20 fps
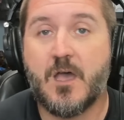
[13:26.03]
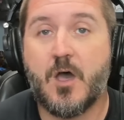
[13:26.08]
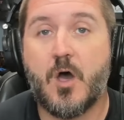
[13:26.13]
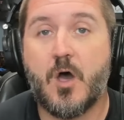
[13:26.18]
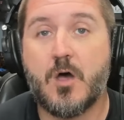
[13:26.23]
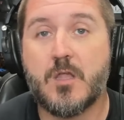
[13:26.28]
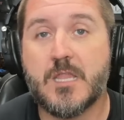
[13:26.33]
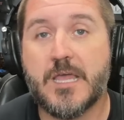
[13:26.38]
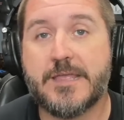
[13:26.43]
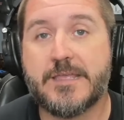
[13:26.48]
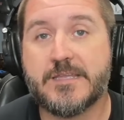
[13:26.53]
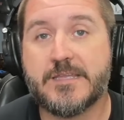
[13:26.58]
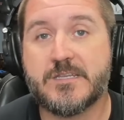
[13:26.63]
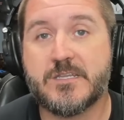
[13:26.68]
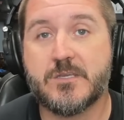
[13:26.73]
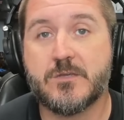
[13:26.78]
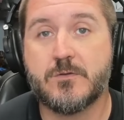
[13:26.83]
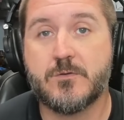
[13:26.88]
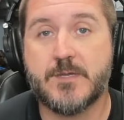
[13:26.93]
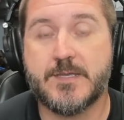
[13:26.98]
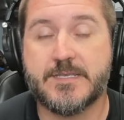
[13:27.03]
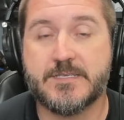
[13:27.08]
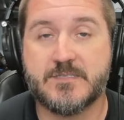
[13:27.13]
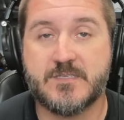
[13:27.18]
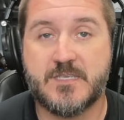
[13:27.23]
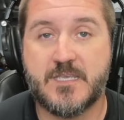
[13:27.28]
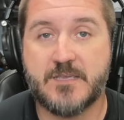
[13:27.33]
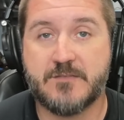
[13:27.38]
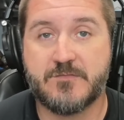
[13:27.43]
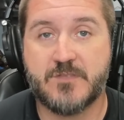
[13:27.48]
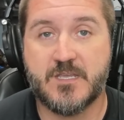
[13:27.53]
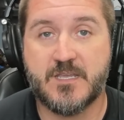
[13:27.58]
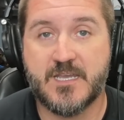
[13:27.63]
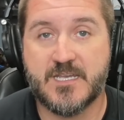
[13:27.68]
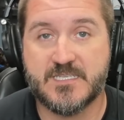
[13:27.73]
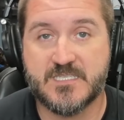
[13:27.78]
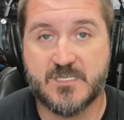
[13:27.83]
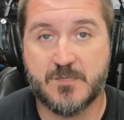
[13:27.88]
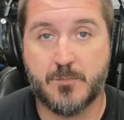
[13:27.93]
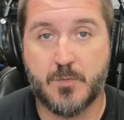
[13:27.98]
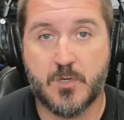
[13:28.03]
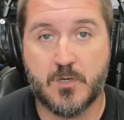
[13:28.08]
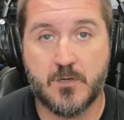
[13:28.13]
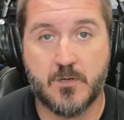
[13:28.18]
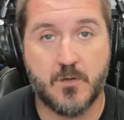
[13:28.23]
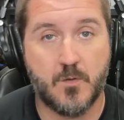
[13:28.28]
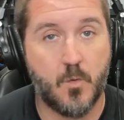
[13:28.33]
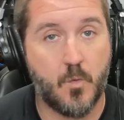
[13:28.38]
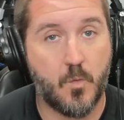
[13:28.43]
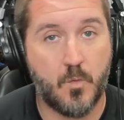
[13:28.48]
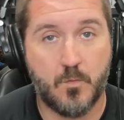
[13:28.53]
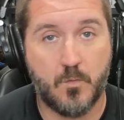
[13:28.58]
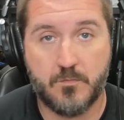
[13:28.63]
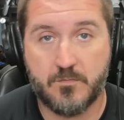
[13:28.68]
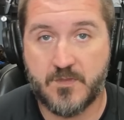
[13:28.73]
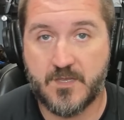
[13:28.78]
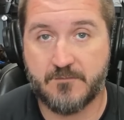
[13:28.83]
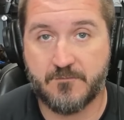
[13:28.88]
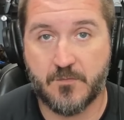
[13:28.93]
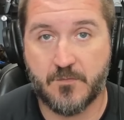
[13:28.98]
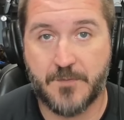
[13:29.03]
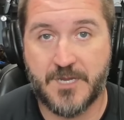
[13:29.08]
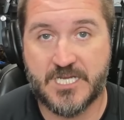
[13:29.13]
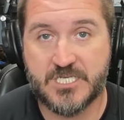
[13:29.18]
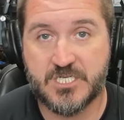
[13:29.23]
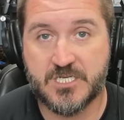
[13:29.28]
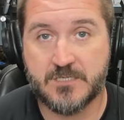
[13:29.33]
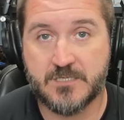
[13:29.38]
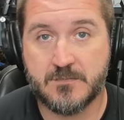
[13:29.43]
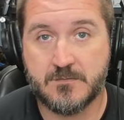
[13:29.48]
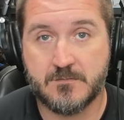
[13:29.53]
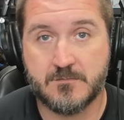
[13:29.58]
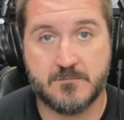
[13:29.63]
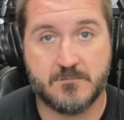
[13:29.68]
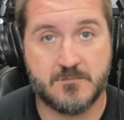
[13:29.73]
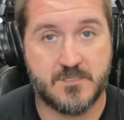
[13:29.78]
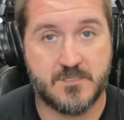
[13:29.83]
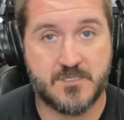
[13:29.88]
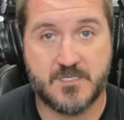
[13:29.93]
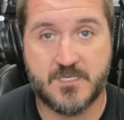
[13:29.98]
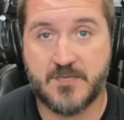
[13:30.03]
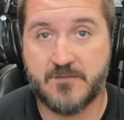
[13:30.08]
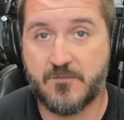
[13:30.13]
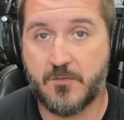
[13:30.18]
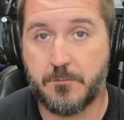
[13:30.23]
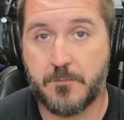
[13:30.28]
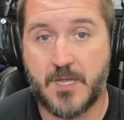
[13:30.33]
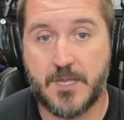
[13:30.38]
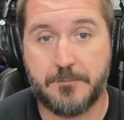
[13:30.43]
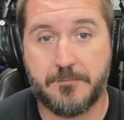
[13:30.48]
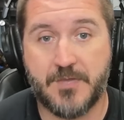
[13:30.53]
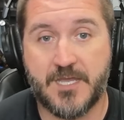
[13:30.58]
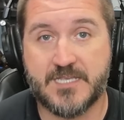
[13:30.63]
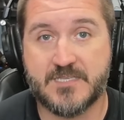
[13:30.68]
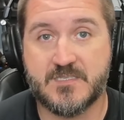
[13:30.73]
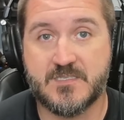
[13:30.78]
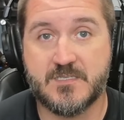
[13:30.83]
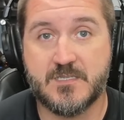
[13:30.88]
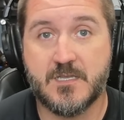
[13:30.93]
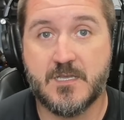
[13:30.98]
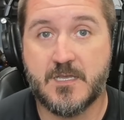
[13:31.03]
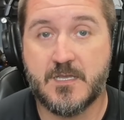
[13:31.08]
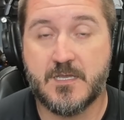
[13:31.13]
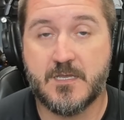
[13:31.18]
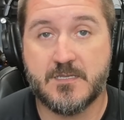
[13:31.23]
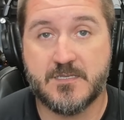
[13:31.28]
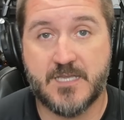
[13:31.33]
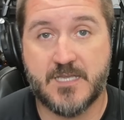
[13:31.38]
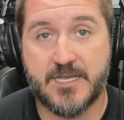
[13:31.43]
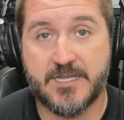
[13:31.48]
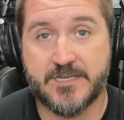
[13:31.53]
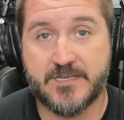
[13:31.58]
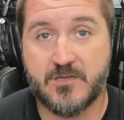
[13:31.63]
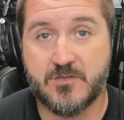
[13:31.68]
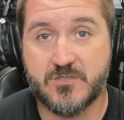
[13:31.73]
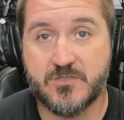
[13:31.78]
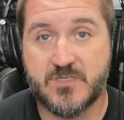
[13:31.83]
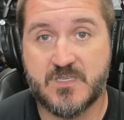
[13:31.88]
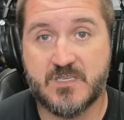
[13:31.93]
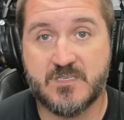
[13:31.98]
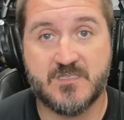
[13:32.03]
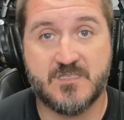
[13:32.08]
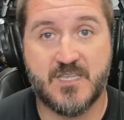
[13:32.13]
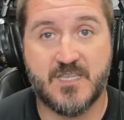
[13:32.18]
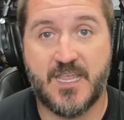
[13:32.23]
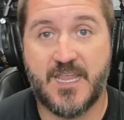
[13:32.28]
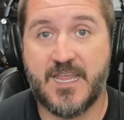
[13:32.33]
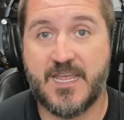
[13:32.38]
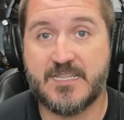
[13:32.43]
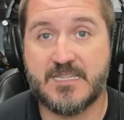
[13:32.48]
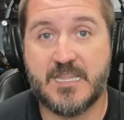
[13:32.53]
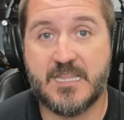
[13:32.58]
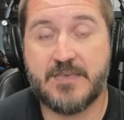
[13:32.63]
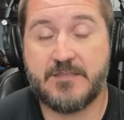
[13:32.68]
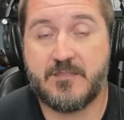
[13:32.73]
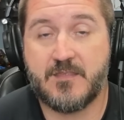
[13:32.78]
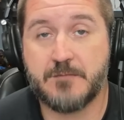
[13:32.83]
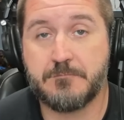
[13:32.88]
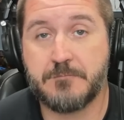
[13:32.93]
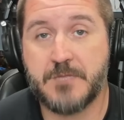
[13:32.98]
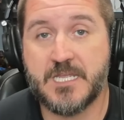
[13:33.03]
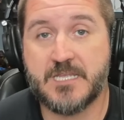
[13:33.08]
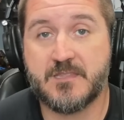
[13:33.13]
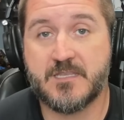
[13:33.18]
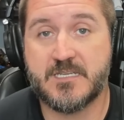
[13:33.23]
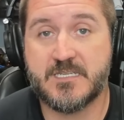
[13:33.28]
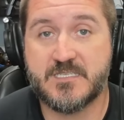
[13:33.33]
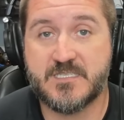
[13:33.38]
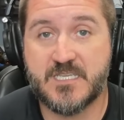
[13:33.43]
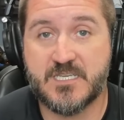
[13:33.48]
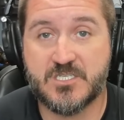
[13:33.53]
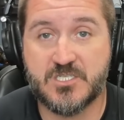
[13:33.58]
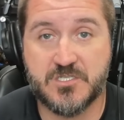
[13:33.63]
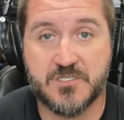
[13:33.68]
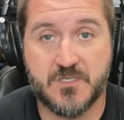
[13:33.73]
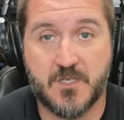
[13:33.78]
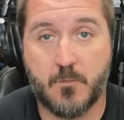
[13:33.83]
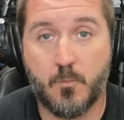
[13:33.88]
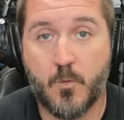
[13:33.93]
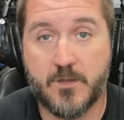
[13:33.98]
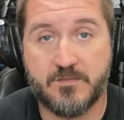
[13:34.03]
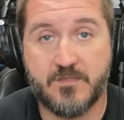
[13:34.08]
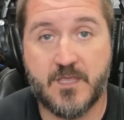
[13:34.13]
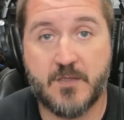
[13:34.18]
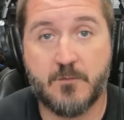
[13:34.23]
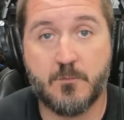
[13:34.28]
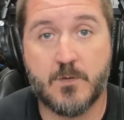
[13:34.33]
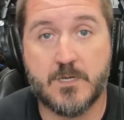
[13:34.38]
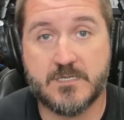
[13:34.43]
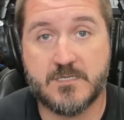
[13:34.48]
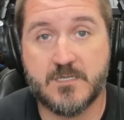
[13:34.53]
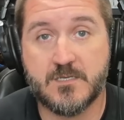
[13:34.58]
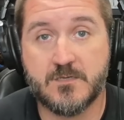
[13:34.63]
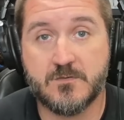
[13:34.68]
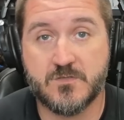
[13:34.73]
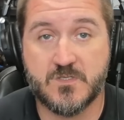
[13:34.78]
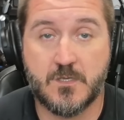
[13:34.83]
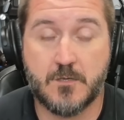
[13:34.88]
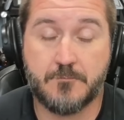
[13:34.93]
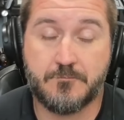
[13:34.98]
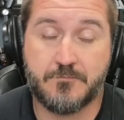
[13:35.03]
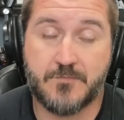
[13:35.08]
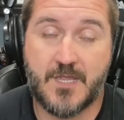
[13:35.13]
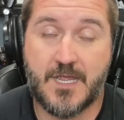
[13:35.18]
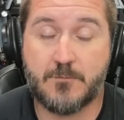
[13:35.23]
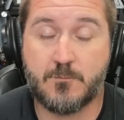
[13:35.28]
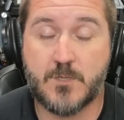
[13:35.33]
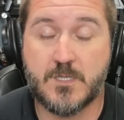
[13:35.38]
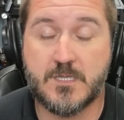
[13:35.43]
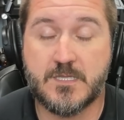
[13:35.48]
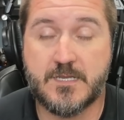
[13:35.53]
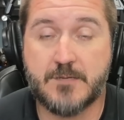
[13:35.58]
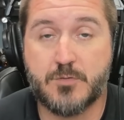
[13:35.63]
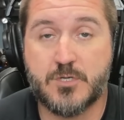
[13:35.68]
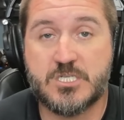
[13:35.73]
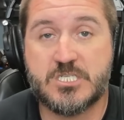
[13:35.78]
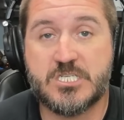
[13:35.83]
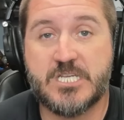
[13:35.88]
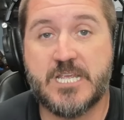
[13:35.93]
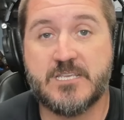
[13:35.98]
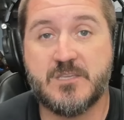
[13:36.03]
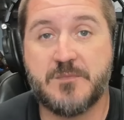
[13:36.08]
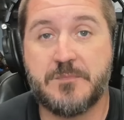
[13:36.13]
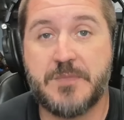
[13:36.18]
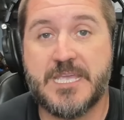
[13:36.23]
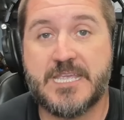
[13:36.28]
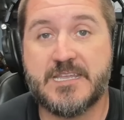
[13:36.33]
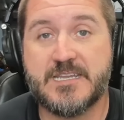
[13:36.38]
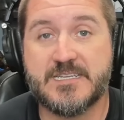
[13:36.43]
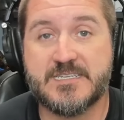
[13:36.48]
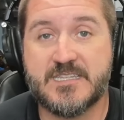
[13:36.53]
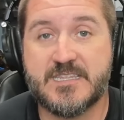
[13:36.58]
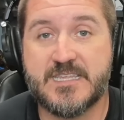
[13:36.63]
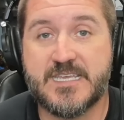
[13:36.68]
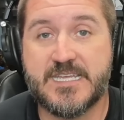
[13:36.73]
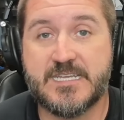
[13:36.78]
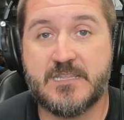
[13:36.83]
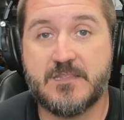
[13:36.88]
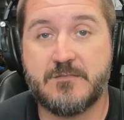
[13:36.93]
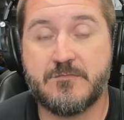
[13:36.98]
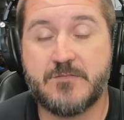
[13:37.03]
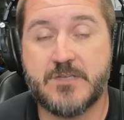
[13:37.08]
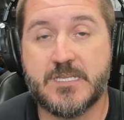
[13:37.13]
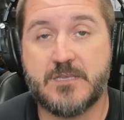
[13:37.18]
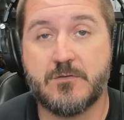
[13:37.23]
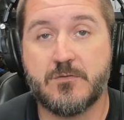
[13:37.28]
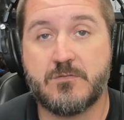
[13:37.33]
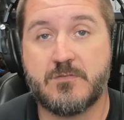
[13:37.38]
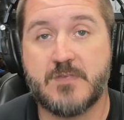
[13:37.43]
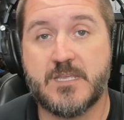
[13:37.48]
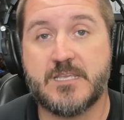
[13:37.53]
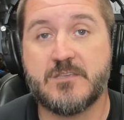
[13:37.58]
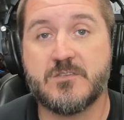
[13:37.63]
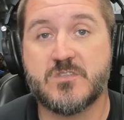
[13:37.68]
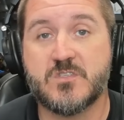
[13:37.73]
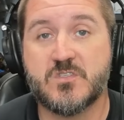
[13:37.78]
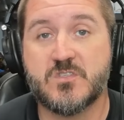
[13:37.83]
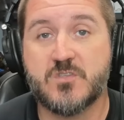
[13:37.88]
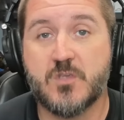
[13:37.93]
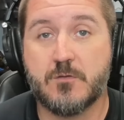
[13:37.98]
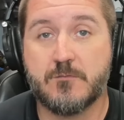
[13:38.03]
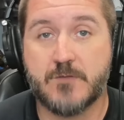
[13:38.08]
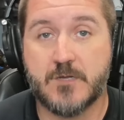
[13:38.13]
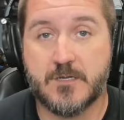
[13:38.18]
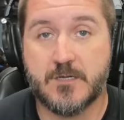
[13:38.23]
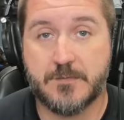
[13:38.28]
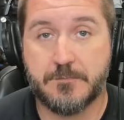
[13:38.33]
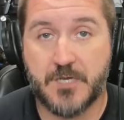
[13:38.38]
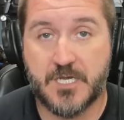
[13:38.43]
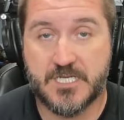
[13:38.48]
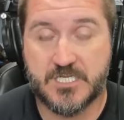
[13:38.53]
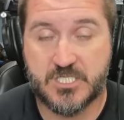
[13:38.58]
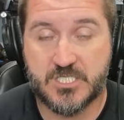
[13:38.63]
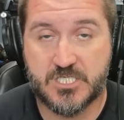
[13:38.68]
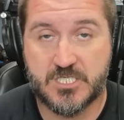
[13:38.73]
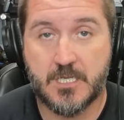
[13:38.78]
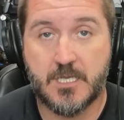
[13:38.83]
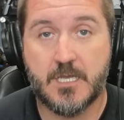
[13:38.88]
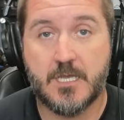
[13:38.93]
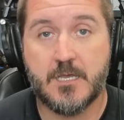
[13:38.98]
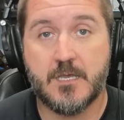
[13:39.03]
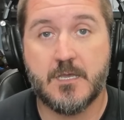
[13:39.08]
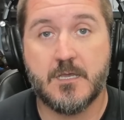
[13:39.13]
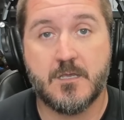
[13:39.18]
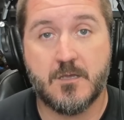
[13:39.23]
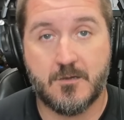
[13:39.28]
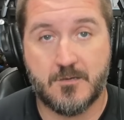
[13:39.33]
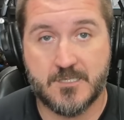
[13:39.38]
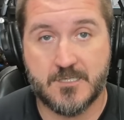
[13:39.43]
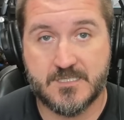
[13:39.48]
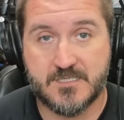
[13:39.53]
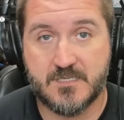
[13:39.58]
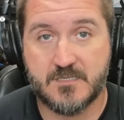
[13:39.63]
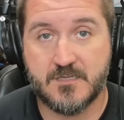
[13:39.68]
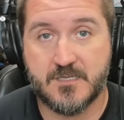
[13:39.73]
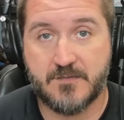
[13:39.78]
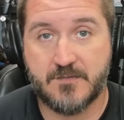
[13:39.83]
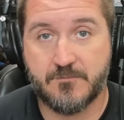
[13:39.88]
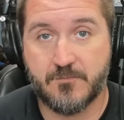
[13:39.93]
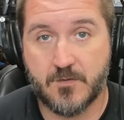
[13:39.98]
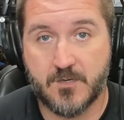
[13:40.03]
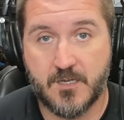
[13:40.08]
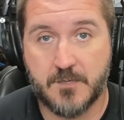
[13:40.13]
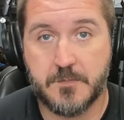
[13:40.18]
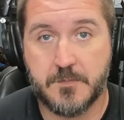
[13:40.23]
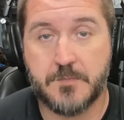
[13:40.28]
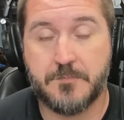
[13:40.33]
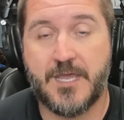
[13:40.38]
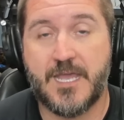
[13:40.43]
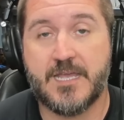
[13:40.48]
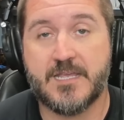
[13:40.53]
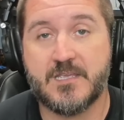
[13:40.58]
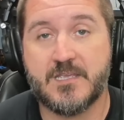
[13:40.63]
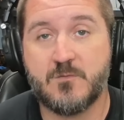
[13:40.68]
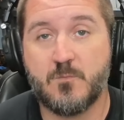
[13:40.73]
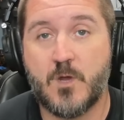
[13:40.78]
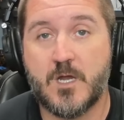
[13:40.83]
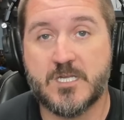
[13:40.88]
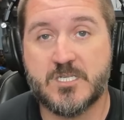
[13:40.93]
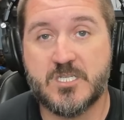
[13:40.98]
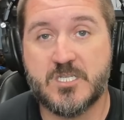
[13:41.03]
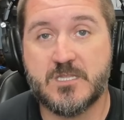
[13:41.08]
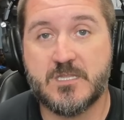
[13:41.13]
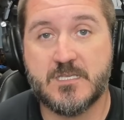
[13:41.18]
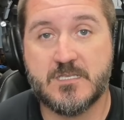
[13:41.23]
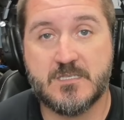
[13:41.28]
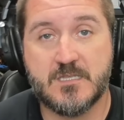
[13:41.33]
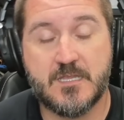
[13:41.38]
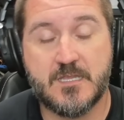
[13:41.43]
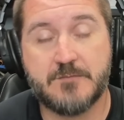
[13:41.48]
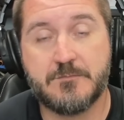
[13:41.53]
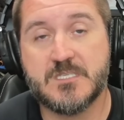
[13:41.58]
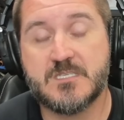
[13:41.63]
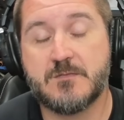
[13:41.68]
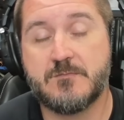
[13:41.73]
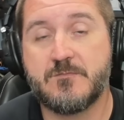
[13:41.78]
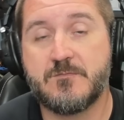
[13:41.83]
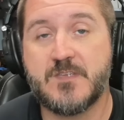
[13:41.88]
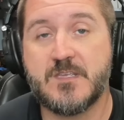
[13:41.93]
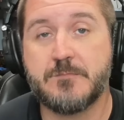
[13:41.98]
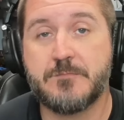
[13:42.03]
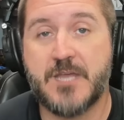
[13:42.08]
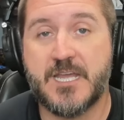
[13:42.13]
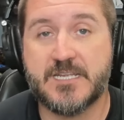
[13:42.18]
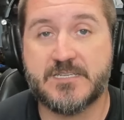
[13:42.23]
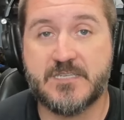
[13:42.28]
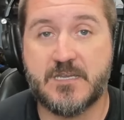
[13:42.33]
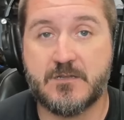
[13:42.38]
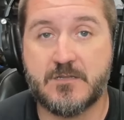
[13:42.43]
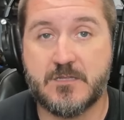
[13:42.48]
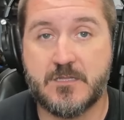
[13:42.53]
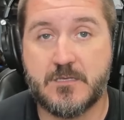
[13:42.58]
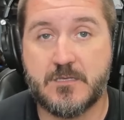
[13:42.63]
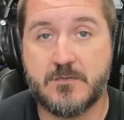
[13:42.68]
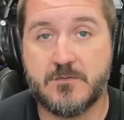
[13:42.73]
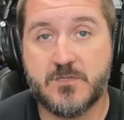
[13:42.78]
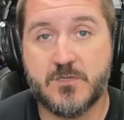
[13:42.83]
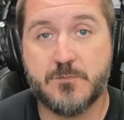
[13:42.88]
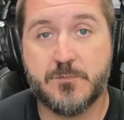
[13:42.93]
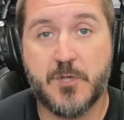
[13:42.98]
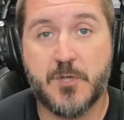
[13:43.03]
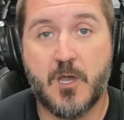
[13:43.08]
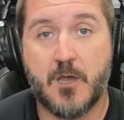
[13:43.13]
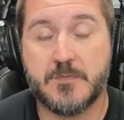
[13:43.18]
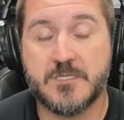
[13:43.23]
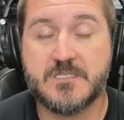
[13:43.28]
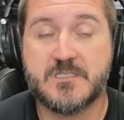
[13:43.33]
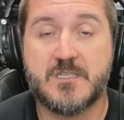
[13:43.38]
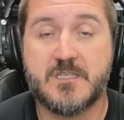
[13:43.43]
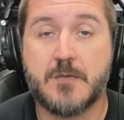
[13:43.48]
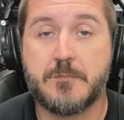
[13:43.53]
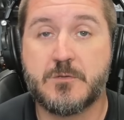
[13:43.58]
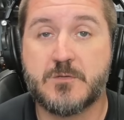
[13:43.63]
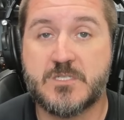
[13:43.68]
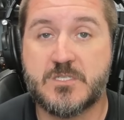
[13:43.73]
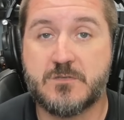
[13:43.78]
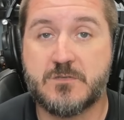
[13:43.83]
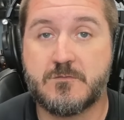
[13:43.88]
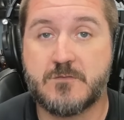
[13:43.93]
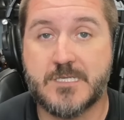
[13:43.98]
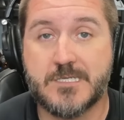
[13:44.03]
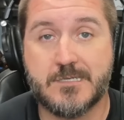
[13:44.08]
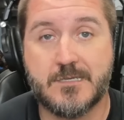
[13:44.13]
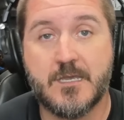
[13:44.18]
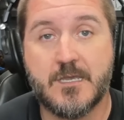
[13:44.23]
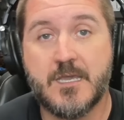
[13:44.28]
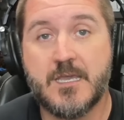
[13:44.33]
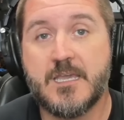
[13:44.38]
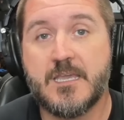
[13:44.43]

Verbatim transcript: All I can do is give the customer the information, give them my best diagnosis, and let them make the decisions on what they want to do. So I really appreciate you making it to the end of the video. Thank you so very much constantly for coming back and watching these. Leave me some feedback down in the YouTube comments. Tell me what you think.